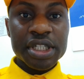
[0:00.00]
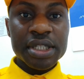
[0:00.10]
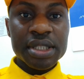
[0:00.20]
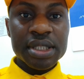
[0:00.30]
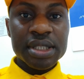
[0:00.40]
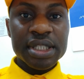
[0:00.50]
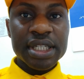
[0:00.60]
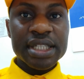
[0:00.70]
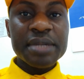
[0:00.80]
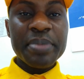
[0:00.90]
they
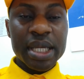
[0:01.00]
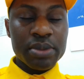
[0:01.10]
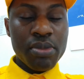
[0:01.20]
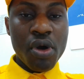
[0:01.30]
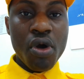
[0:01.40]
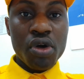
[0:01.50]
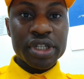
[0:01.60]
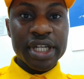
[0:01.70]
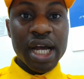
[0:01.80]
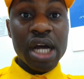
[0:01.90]
depend more
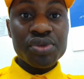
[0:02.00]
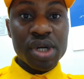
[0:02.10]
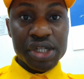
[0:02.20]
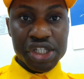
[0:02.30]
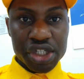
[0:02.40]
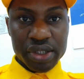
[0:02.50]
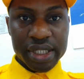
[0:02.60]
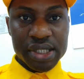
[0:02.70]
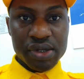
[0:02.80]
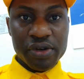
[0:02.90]
on their annual
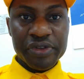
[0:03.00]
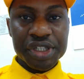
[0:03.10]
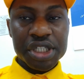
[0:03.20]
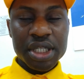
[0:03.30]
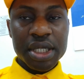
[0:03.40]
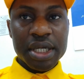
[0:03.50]
insurance coverage.